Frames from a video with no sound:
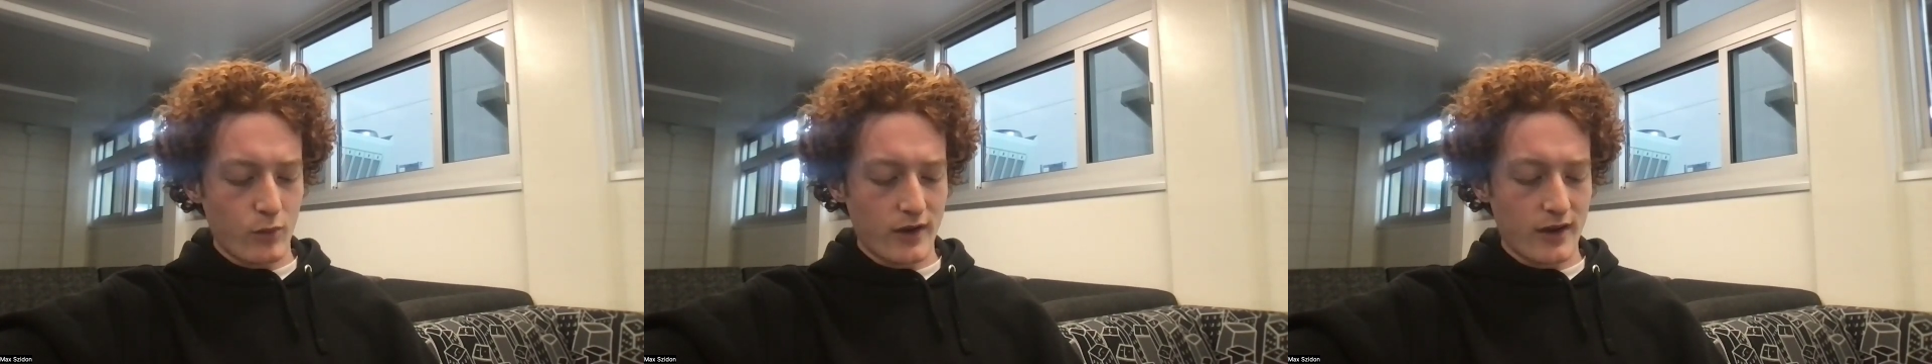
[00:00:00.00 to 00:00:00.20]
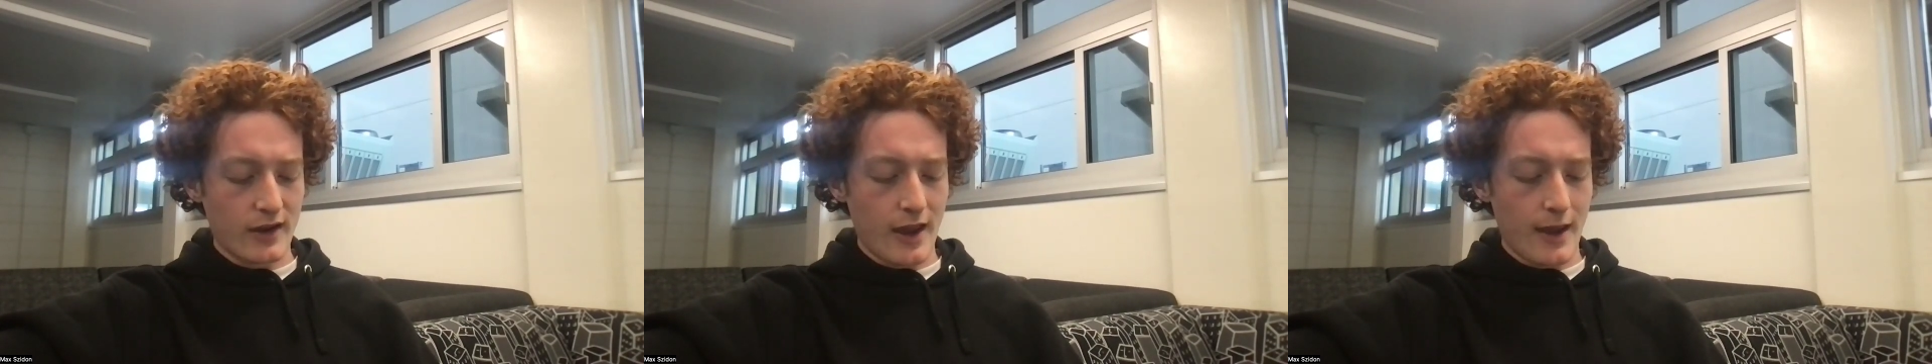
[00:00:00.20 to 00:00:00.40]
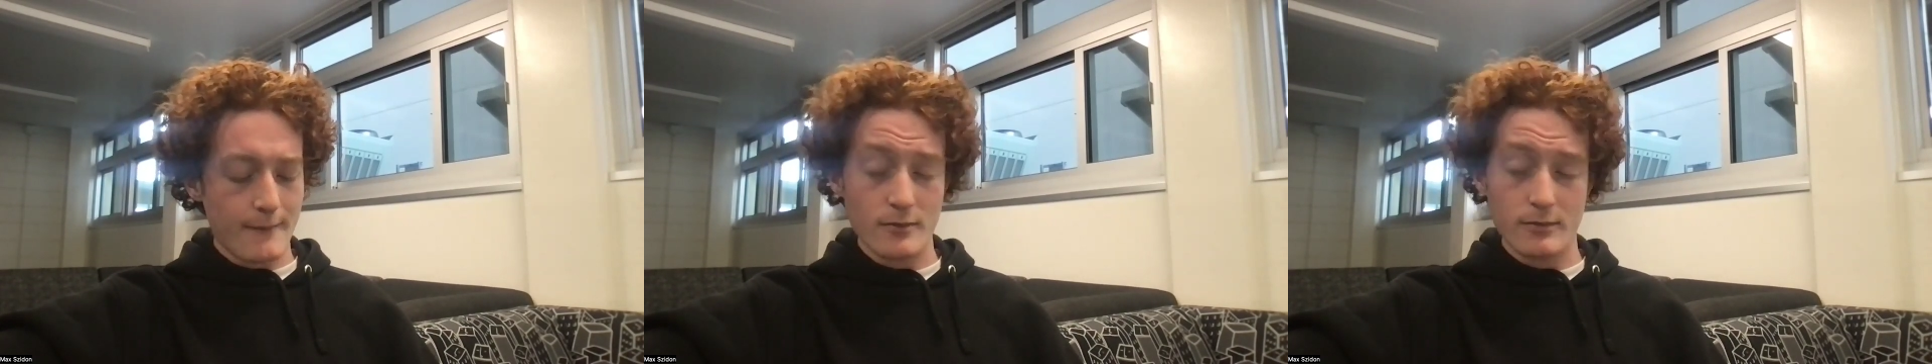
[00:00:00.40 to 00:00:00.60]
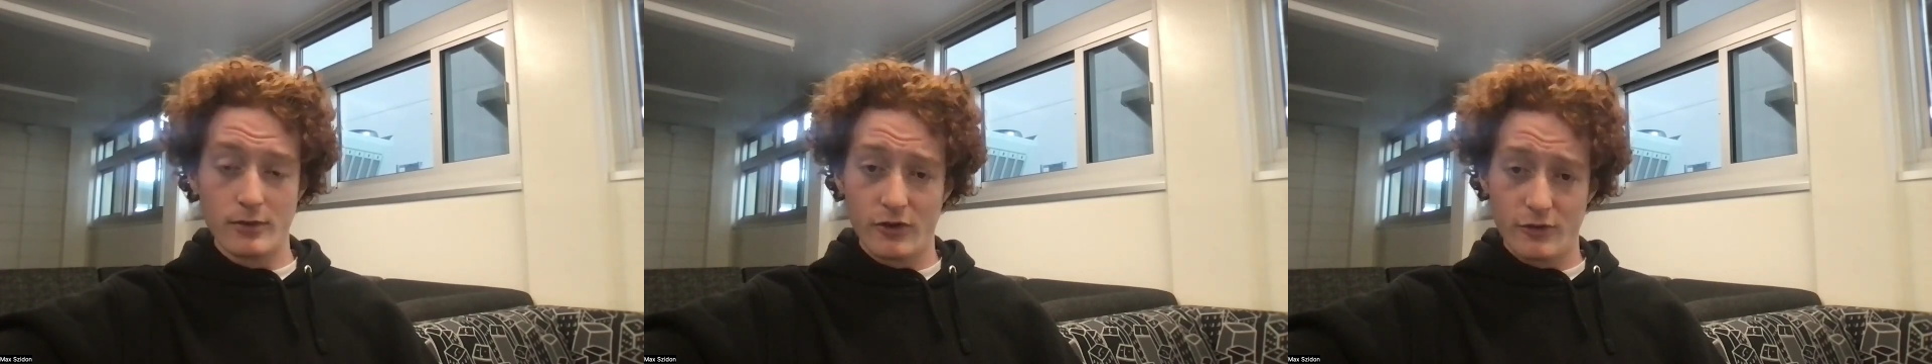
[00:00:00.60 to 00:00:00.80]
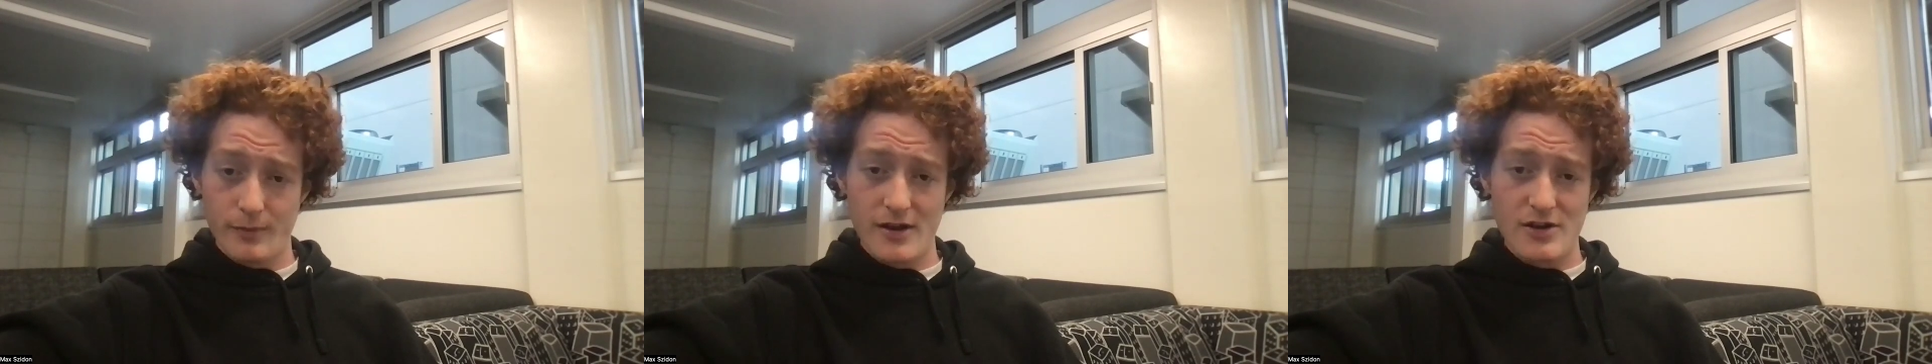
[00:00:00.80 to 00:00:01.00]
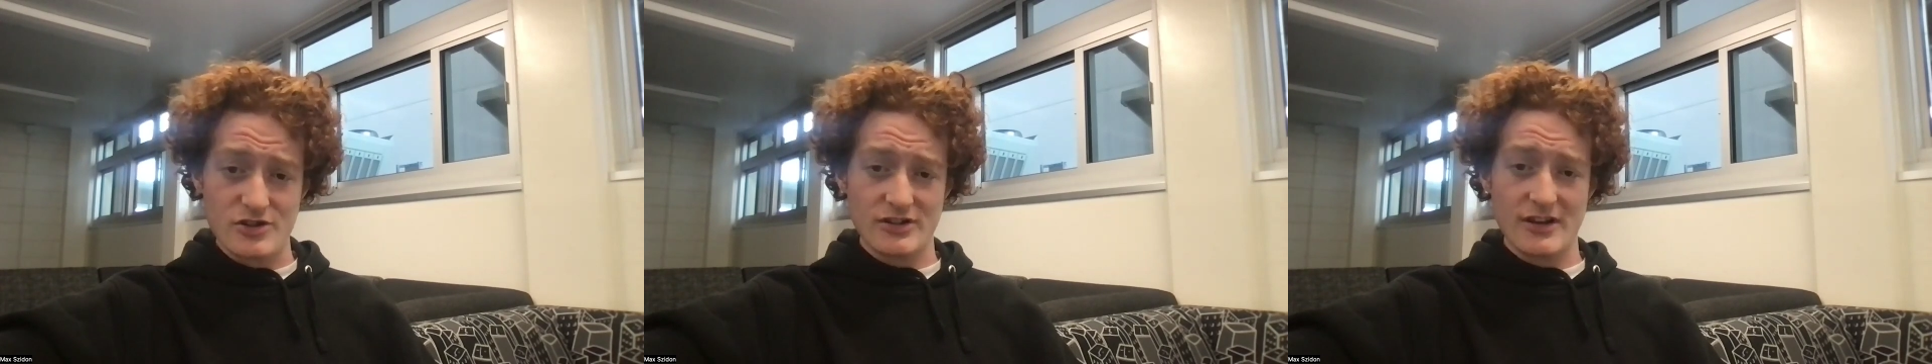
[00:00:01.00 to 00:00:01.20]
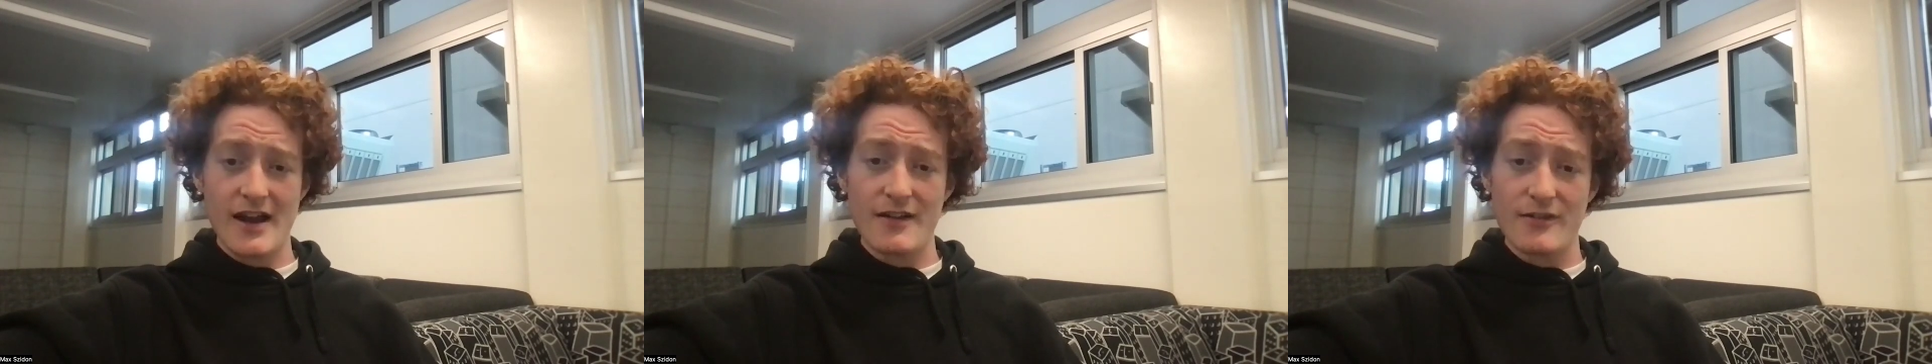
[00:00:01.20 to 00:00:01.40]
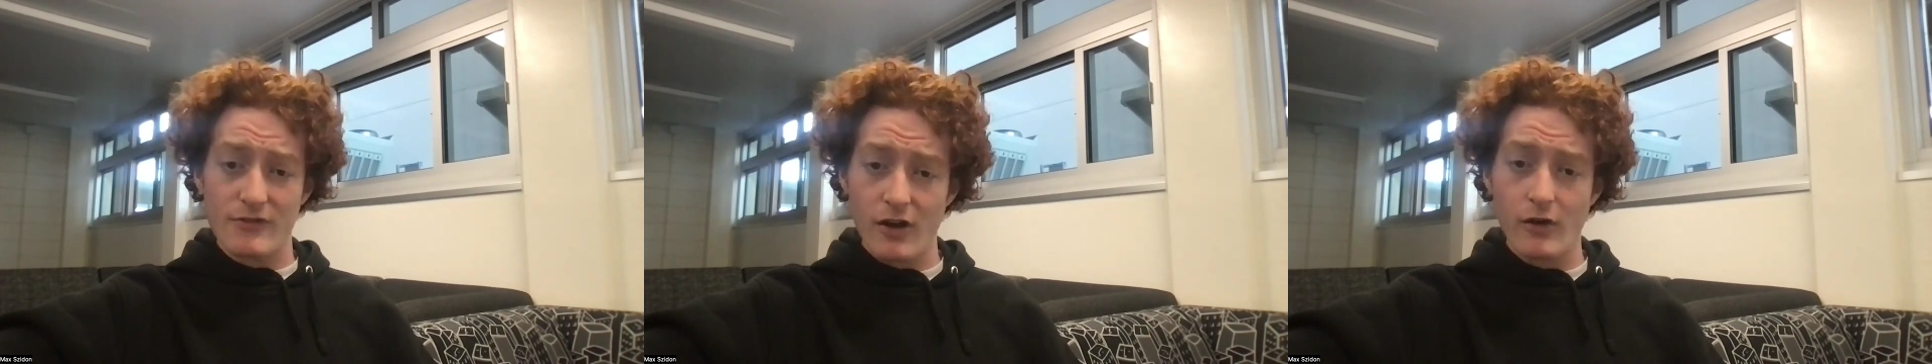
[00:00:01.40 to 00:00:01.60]
Wicked Game and Blue Spanish
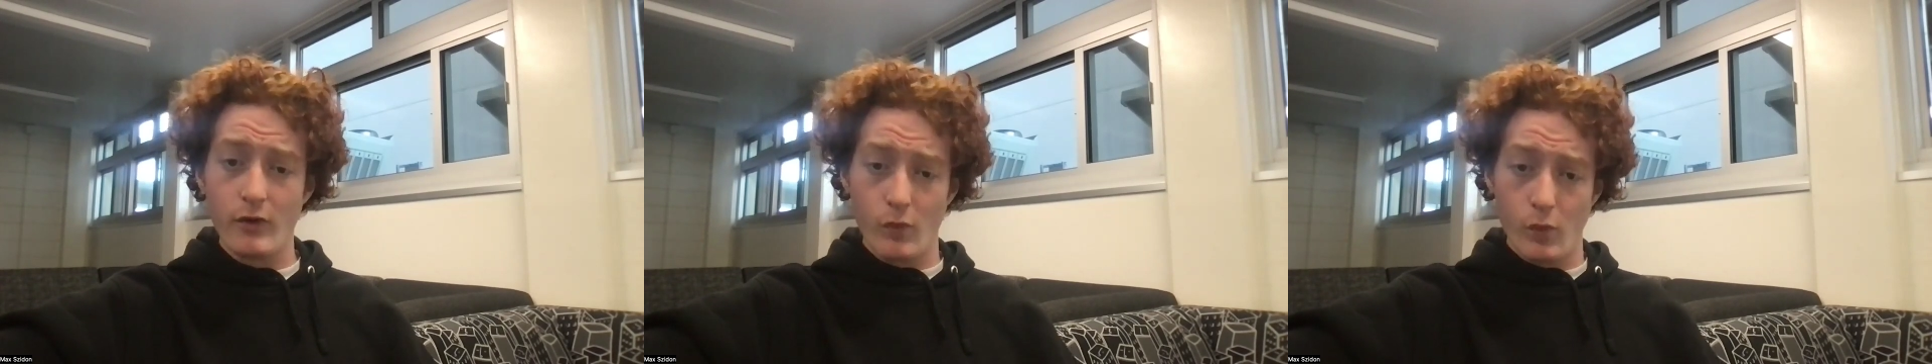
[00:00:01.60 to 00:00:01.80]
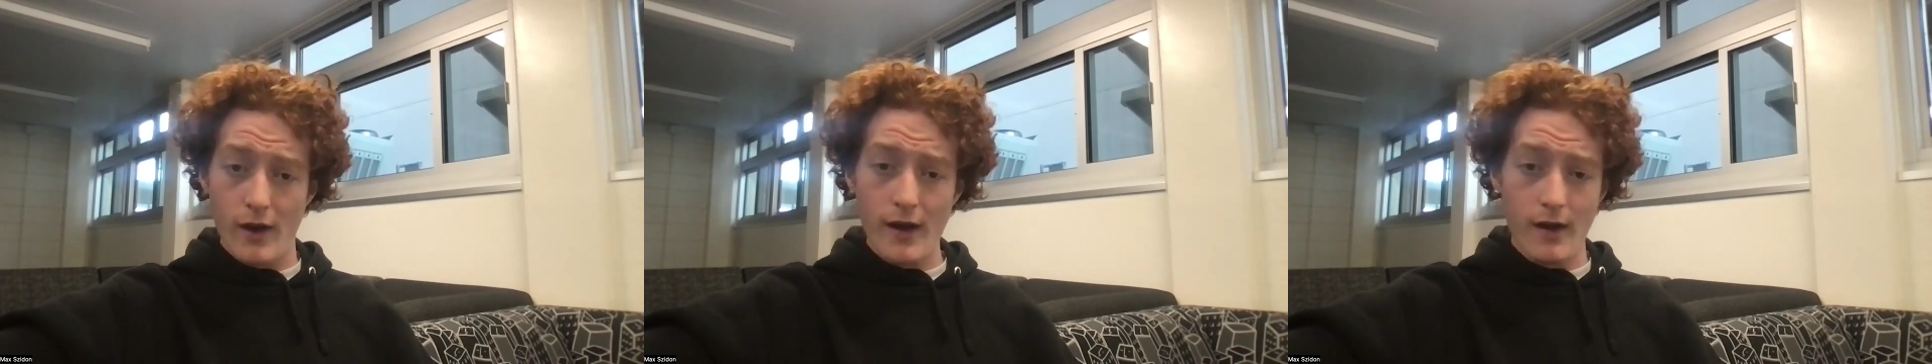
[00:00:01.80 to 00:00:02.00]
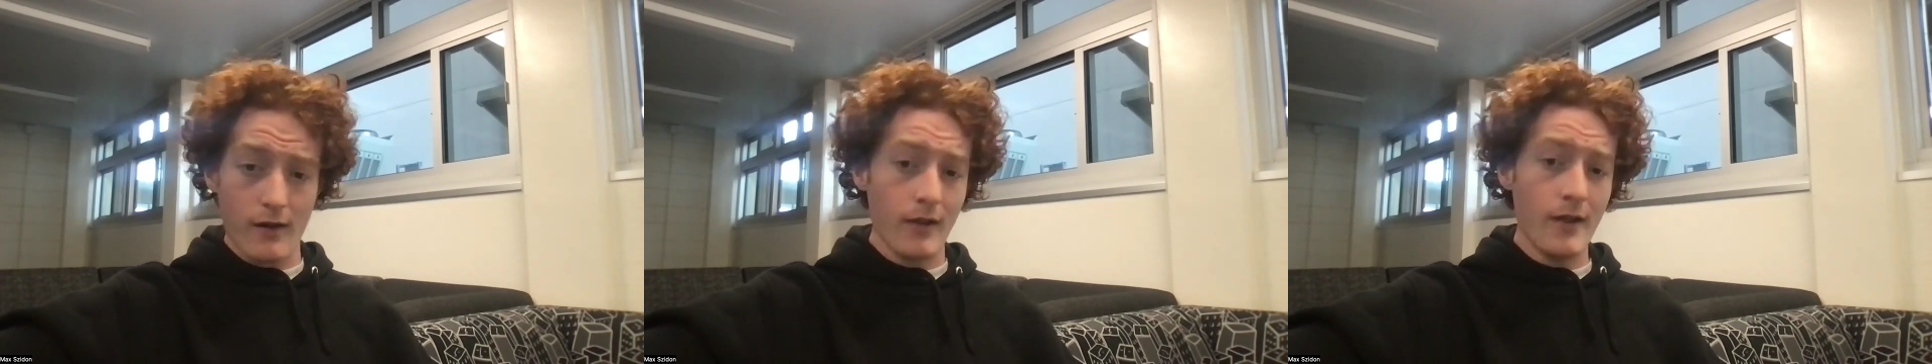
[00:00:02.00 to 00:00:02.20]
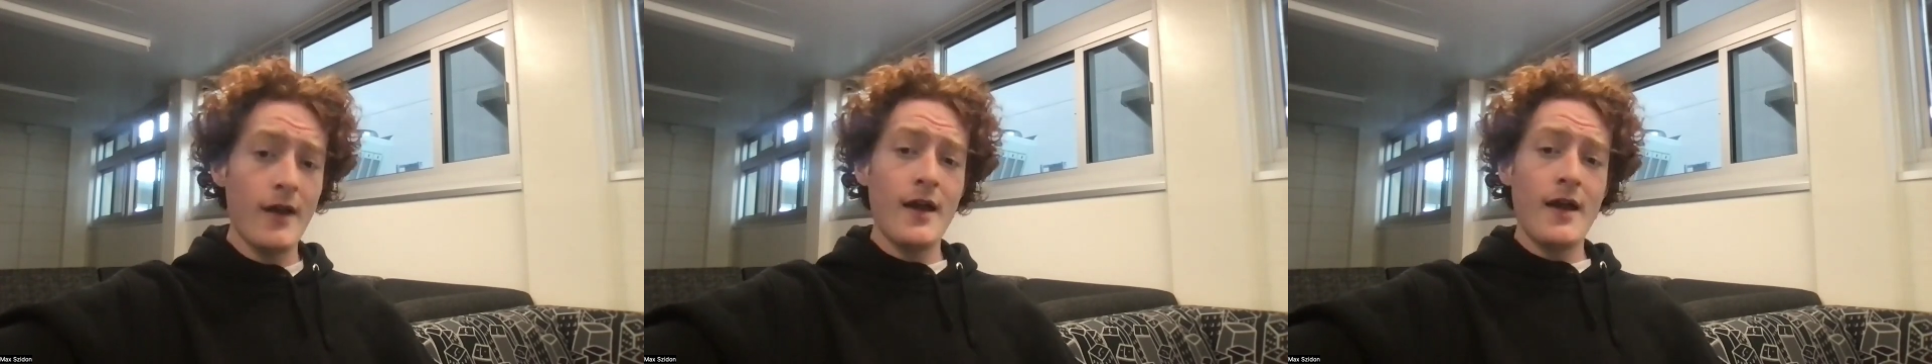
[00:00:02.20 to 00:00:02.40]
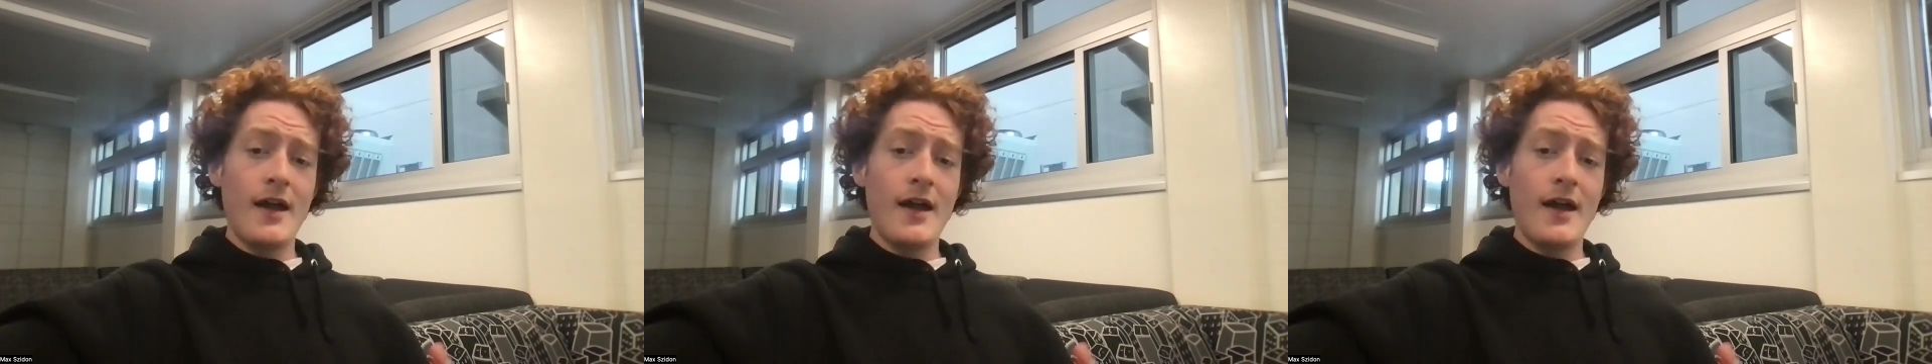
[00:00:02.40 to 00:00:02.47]
Sky, very well.